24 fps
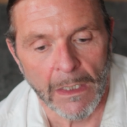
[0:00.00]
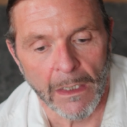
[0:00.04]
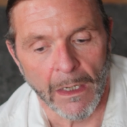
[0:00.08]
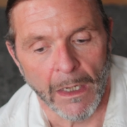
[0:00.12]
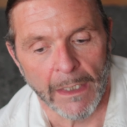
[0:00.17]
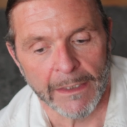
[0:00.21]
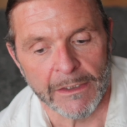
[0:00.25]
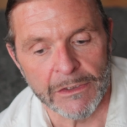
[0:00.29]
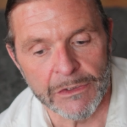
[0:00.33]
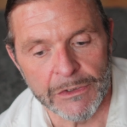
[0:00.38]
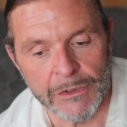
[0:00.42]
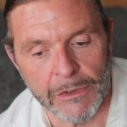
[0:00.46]

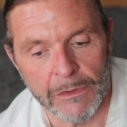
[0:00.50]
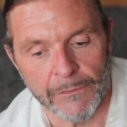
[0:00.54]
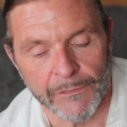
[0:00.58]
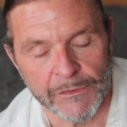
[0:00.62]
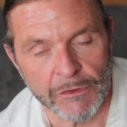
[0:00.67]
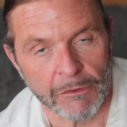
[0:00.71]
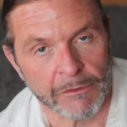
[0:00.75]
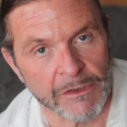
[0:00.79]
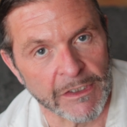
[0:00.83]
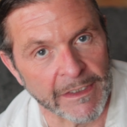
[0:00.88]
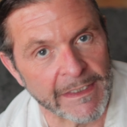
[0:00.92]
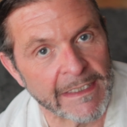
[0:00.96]
I can do,
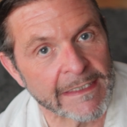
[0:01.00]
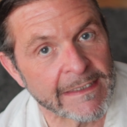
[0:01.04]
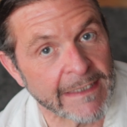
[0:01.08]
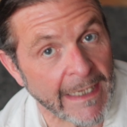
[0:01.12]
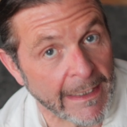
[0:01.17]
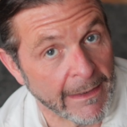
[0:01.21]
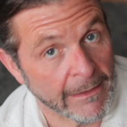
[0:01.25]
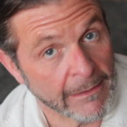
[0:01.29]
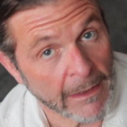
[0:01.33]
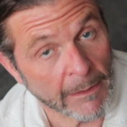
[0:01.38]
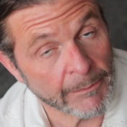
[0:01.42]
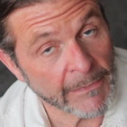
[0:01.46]
because I need to
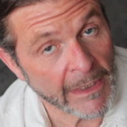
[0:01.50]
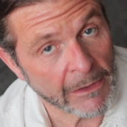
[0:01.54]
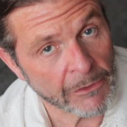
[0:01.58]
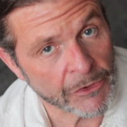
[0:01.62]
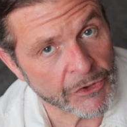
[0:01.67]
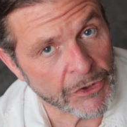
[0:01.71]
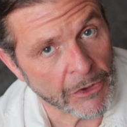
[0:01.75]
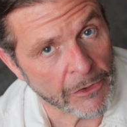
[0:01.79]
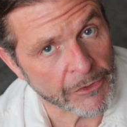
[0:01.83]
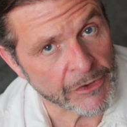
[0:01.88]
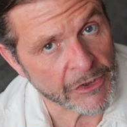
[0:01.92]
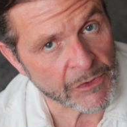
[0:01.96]
take thumbnail
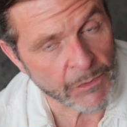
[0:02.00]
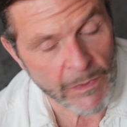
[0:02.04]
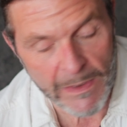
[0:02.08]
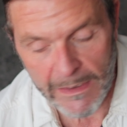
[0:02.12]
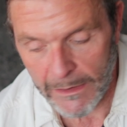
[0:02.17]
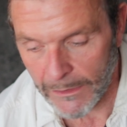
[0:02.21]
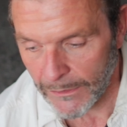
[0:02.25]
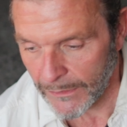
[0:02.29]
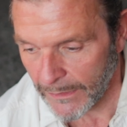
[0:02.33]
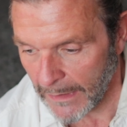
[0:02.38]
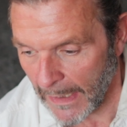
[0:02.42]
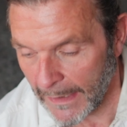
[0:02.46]
shots as
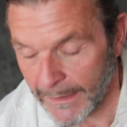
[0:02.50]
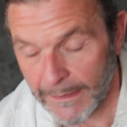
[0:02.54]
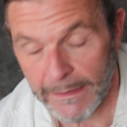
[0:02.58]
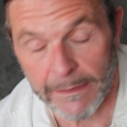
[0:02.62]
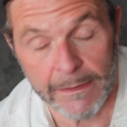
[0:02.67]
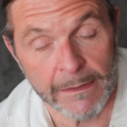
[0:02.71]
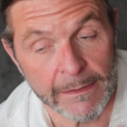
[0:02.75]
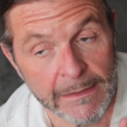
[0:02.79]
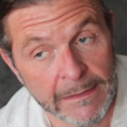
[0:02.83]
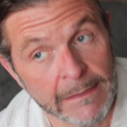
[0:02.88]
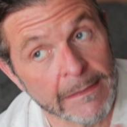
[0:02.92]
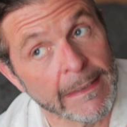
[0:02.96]
well.
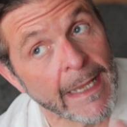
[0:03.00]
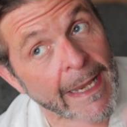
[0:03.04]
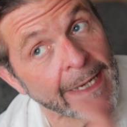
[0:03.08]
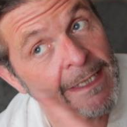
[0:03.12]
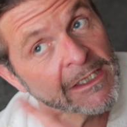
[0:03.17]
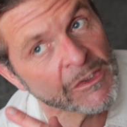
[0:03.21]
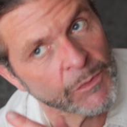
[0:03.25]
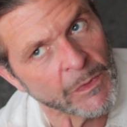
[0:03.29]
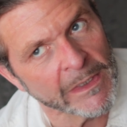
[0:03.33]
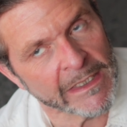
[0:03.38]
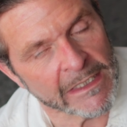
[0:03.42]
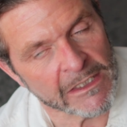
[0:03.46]
And
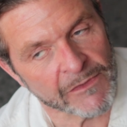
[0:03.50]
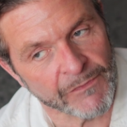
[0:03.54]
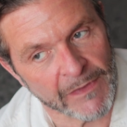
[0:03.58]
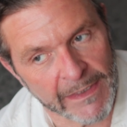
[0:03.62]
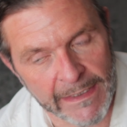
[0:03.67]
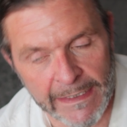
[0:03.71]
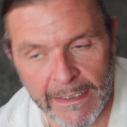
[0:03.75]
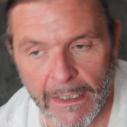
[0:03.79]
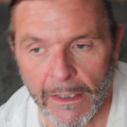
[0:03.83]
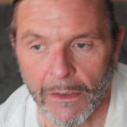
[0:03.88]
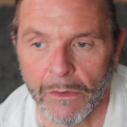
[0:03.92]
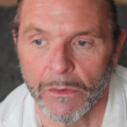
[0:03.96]
next week's
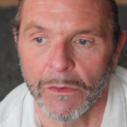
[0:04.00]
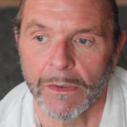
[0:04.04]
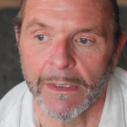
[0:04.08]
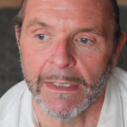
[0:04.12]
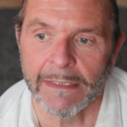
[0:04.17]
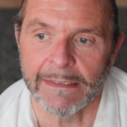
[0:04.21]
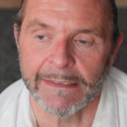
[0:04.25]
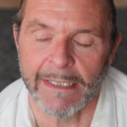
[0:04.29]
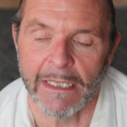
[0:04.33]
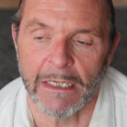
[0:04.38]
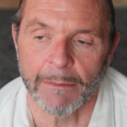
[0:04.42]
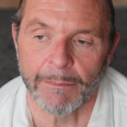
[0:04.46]
video
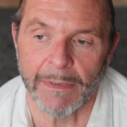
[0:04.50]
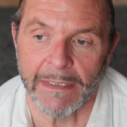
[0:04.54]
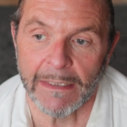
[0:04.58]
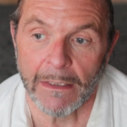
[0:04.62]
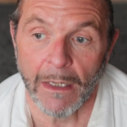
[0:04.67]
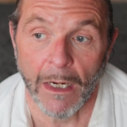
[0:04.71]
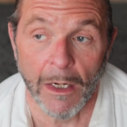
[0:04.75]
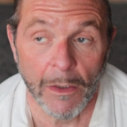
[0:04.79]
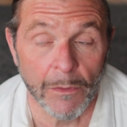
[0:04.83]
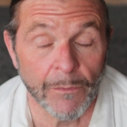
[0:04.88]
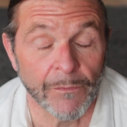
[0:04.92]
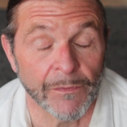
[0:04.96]
is going to be
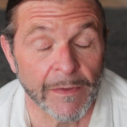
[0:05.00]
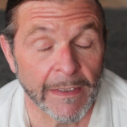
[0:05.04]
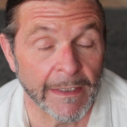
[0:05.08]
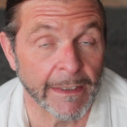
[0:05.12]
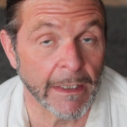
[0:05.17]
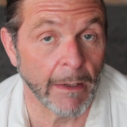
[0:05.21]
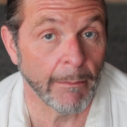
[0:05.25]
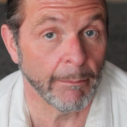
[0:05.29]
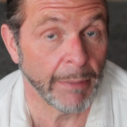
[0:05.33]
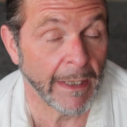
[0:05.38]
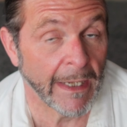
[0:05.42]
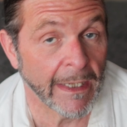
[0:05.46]
hopefully
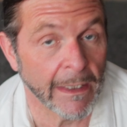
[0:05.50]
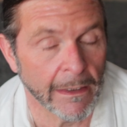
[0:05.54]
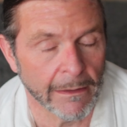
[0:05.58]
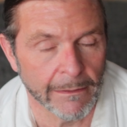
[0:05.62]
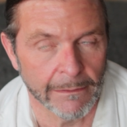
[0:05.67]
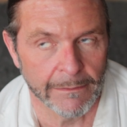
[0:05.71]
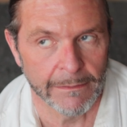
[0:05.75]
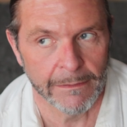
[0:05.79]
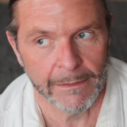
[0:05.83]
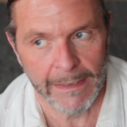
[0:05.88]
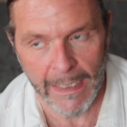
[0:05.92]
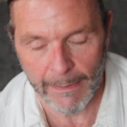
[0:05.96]
an unpaid
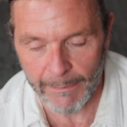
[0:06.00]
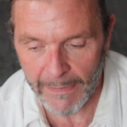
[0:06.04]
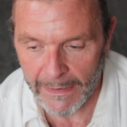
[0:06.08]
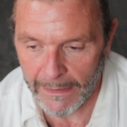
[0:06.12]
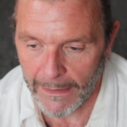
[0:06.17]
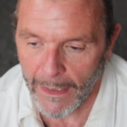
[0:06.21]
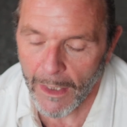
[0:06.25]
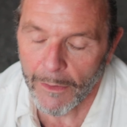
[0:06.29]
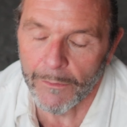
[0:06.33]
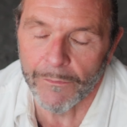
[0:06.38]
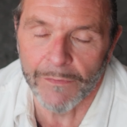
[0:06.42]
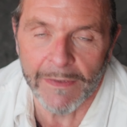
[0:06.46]

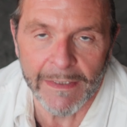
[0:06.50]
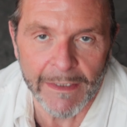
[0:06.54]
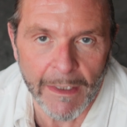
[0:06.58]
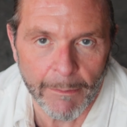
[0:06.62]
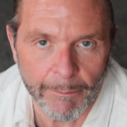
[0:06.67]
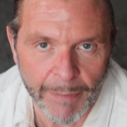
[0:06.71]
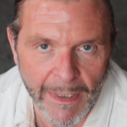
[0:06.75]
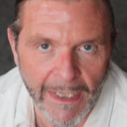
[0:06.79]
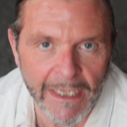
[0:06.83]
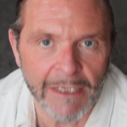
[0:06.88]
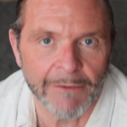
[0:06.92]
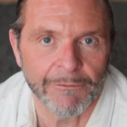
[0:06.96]

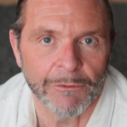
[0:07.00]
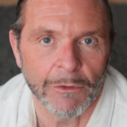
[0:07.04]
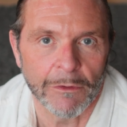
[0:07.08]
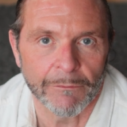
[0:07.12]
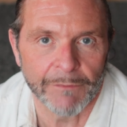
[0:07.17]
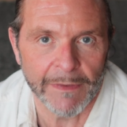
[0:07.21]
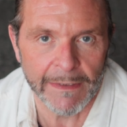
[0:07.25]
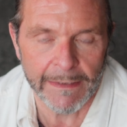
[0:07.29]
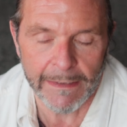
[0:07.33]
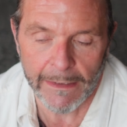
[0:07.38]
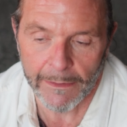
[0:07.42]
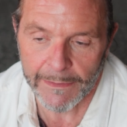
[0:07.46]
for
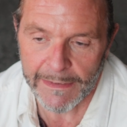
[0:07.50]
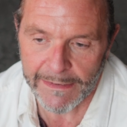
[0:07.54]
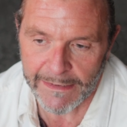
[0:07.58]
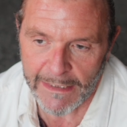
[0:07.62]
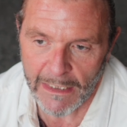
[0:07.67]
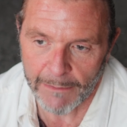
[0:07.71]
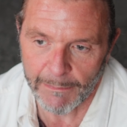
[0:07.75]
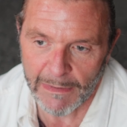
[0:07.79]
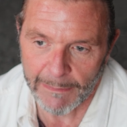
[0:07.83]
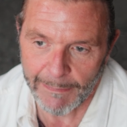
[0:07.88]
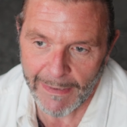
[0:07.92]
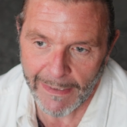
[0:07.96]
video, and it's
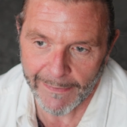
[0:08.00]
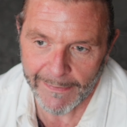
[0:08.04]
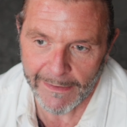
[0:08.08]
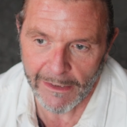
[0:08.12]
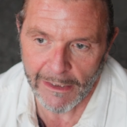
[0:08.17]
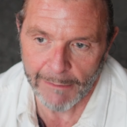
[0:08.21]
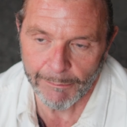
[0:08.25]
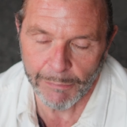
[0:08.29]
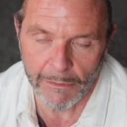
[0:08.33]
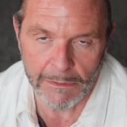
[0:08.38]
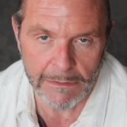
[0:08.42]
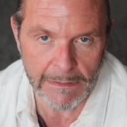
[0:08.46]
going to be about the
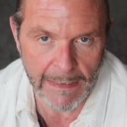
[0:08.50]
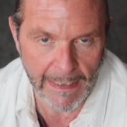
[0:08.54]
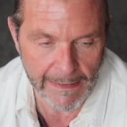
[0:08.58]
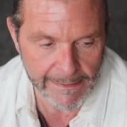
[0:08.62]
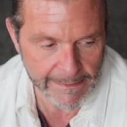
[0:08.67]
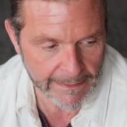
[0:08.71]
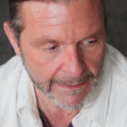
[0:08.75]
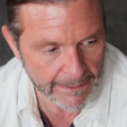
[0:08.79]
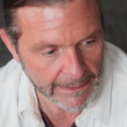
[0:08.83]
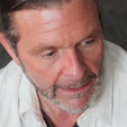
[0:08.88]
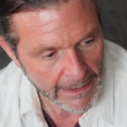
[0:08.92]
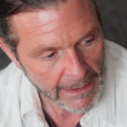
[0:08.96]
iPod
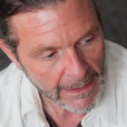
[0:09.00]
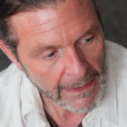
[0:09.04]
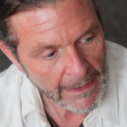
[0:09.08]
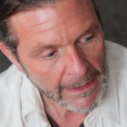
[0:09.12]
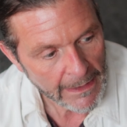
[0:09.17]
Classic.